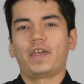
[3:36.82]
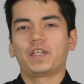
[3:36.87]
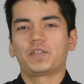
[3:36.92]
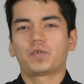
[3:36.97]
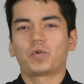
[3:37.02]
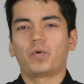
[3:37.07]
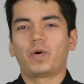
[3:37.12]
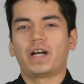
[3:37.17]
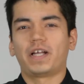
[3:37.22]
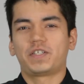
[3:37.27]
Thanks
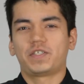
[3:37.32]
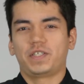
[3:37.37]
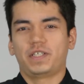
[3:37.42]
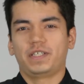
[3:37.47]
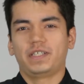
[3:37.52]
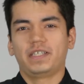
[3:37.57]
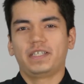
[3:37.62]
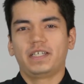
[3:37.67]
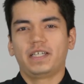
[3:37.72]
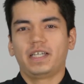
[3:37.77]
for watching,
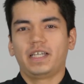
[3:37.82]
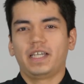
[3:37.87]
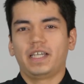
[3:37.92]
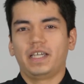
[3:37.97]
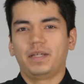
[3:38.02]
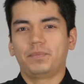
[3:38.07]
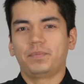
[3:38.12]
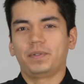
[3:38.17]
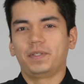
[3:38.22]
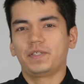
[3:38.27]

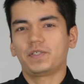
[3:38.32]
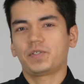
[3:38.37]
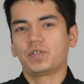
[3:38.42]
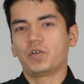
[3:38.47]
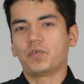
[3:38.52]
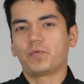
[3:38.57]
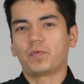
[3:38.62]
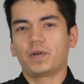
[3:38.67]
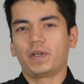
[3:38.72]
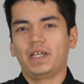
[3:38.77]
and please
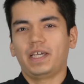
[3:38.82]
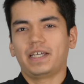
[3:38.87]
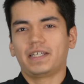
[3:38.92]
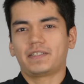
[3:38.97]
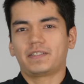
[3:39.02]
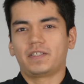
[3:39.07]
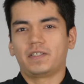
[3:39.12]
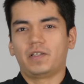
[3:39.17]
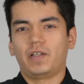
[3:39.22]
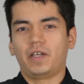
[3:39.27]
don't
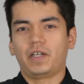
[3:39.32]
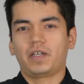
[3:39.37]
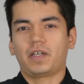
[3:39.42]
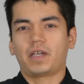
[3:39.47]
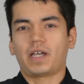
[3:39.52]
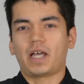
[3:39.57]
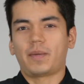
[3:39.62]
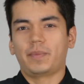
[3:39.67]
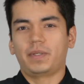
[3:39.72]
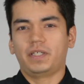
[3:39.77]
forget to like,
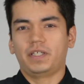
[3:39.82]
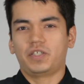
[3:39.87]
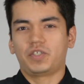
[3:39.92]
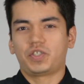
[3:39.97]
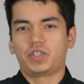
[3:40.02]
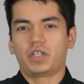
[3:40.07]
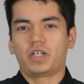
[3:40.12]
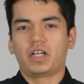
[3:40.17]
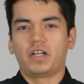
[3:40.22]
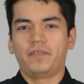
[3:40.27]
comment, and
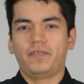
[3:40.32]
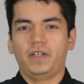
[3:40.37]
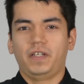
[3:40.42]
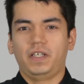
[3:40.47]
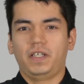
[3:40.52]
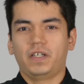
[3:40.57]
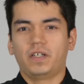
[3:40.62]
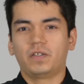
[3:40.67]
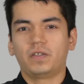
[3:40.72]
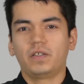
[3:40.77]
share our
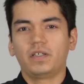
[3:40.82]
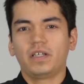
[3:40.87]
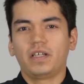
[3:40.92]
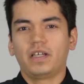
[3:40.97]
video.